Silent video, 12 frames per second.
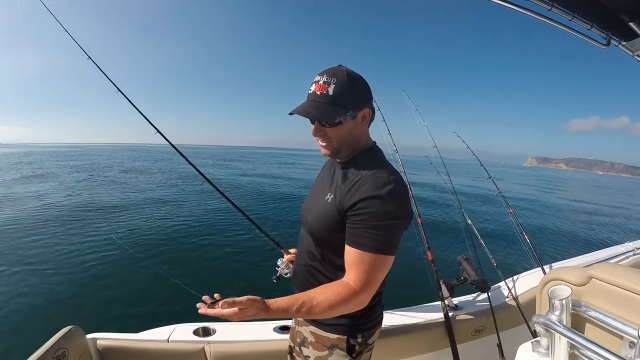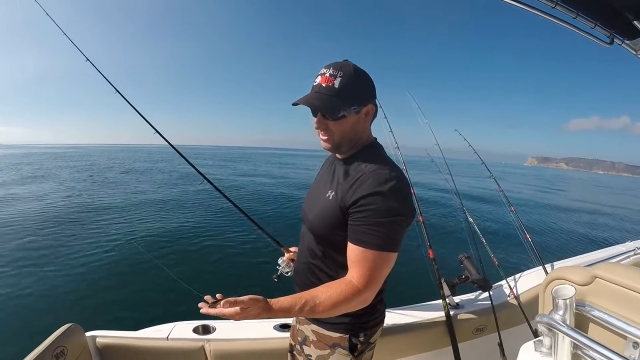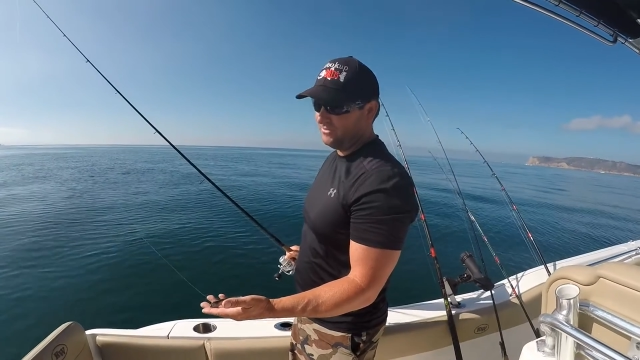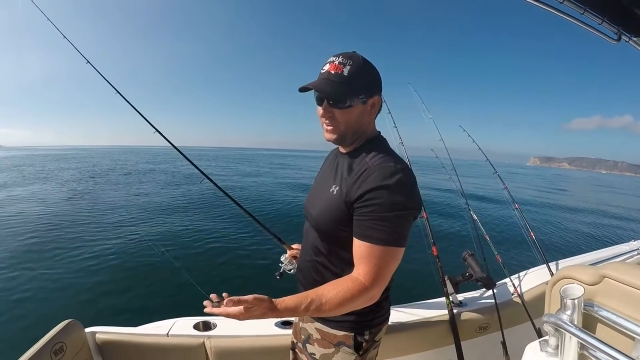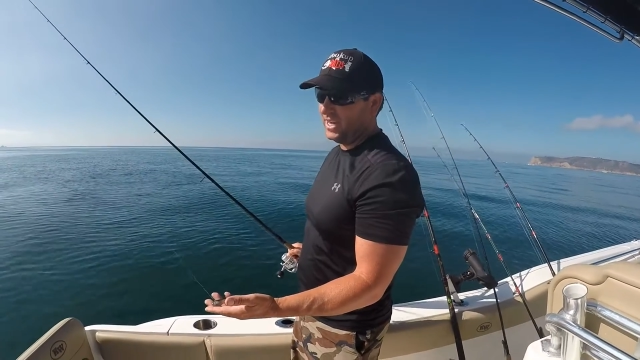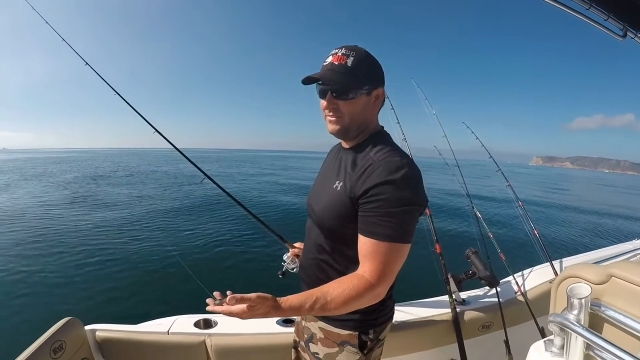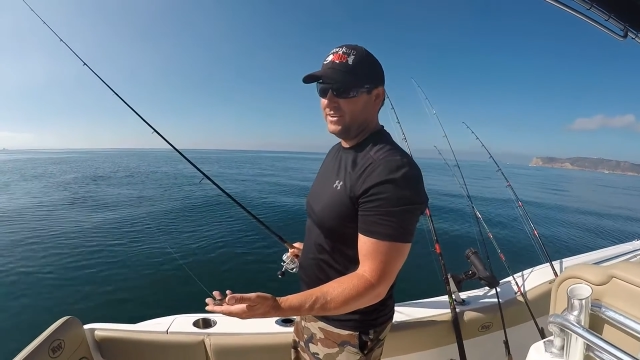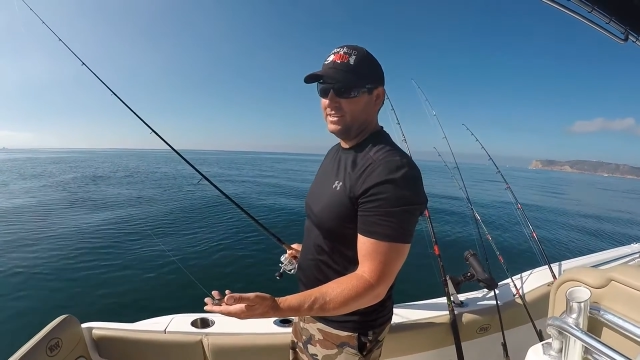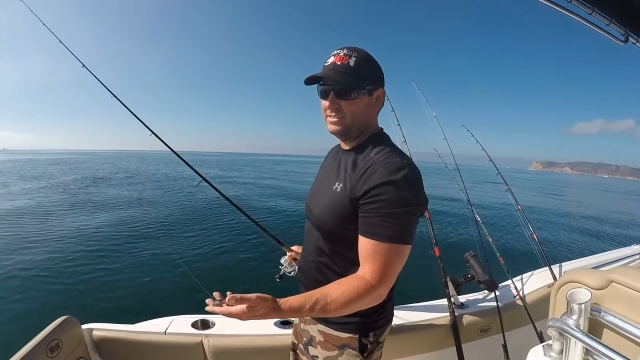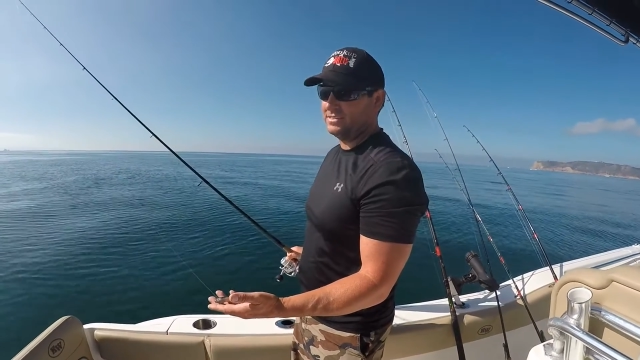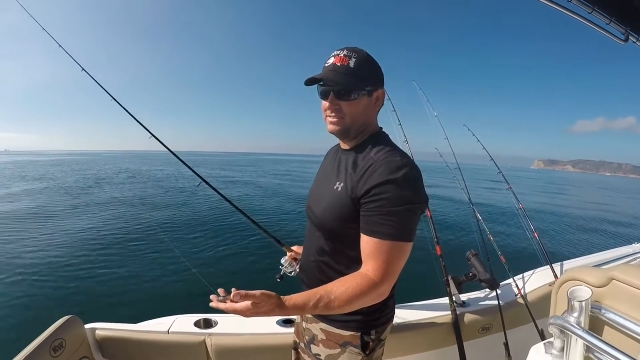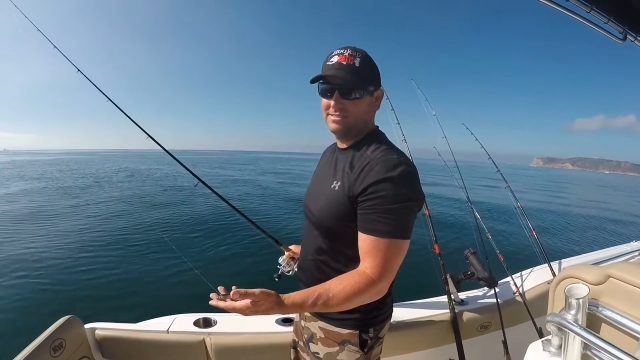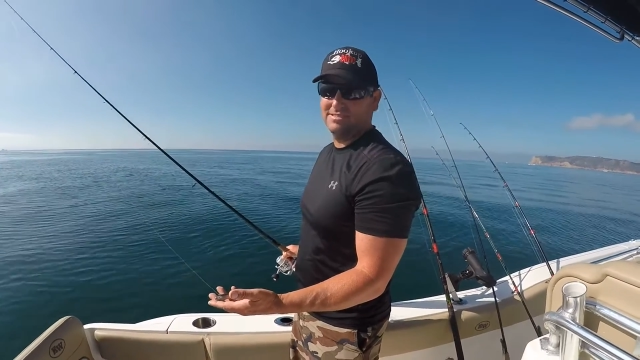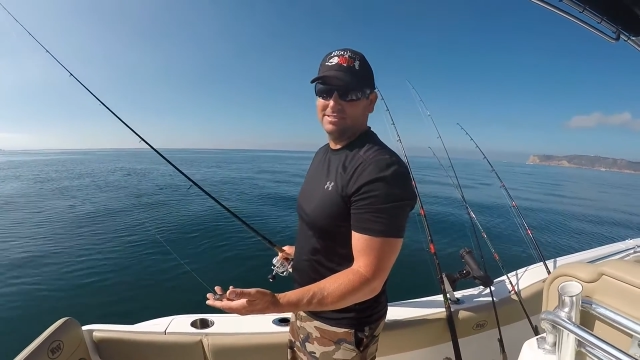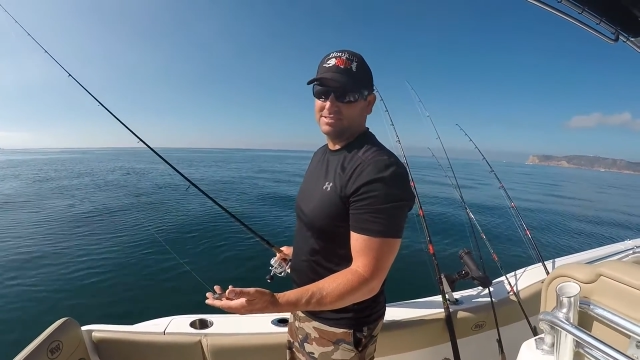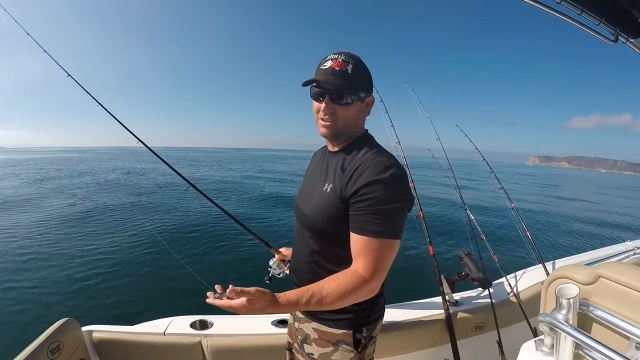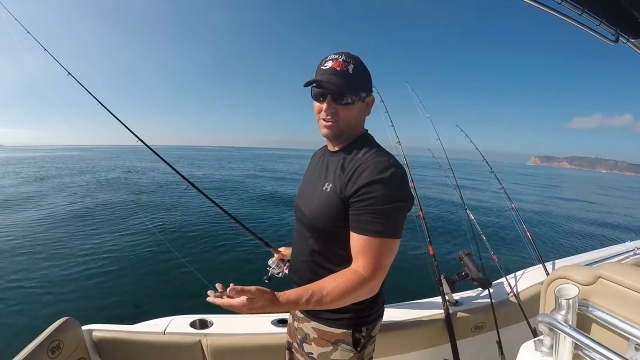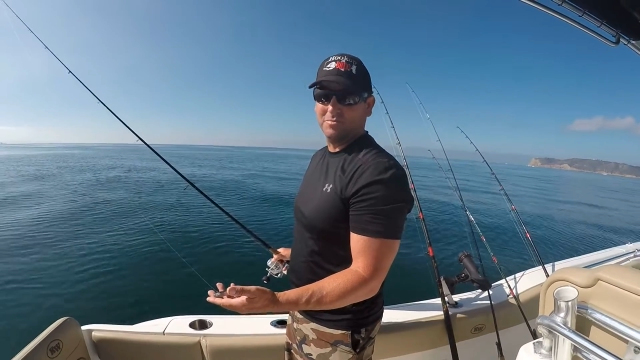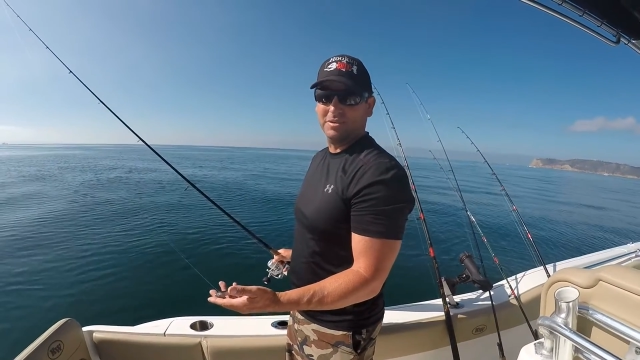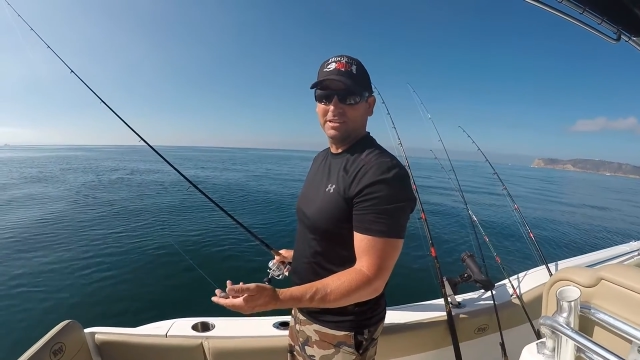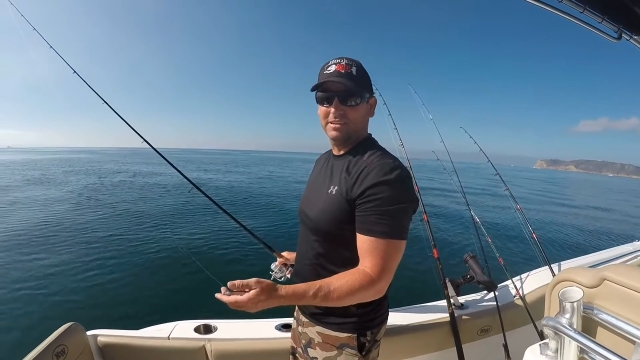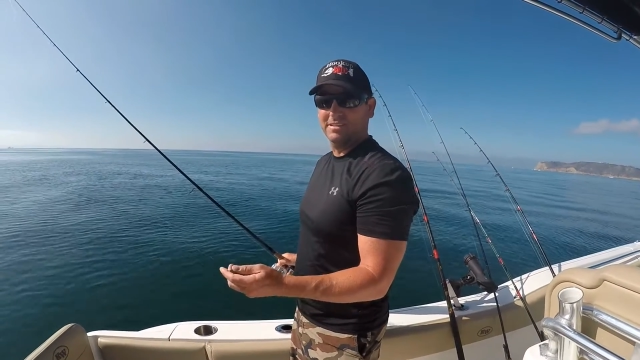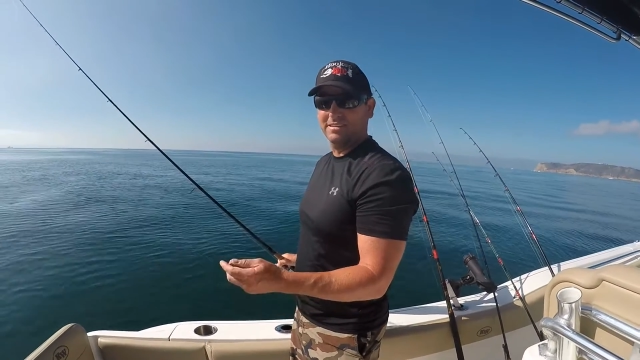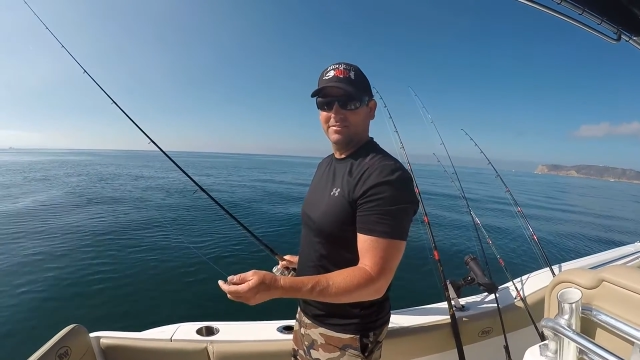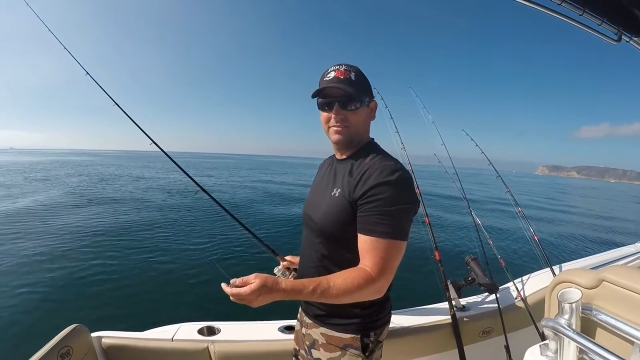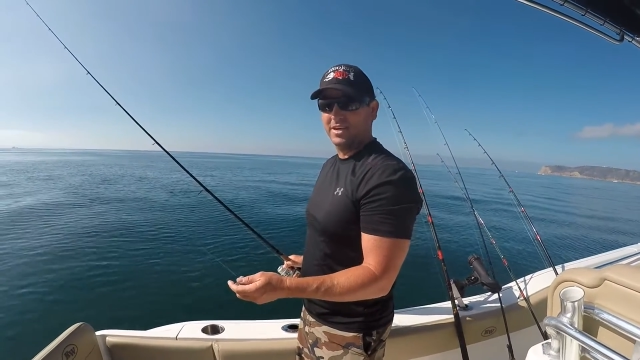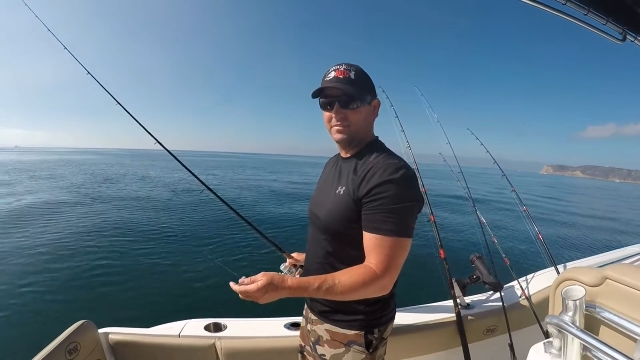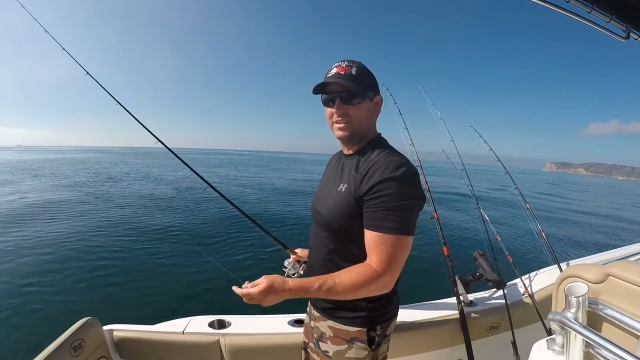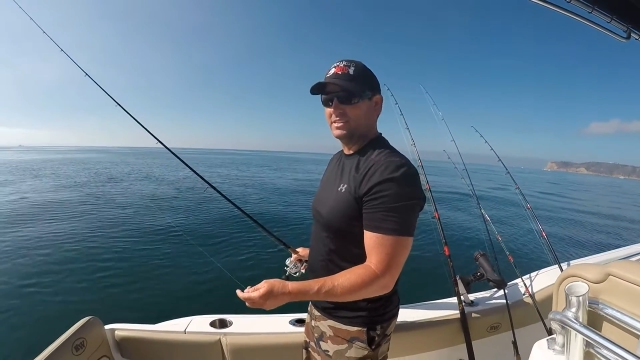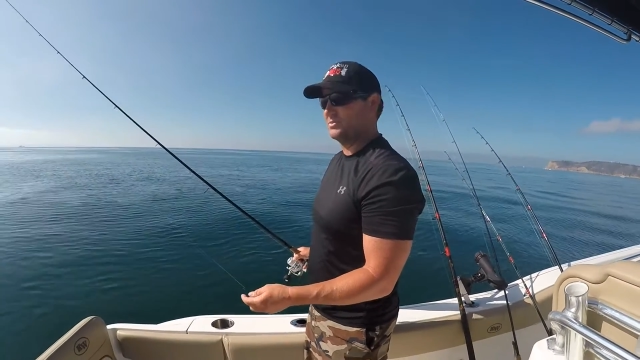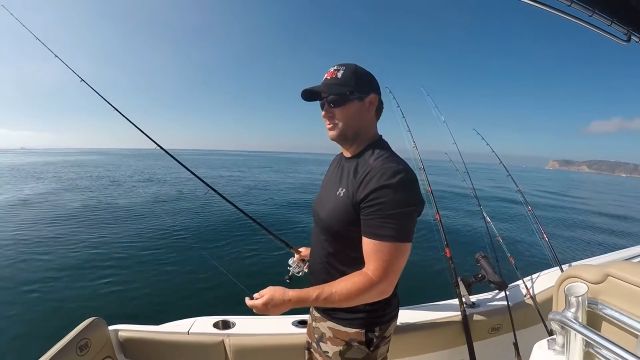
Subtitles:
the 5/8 is hard to beat. The 5/8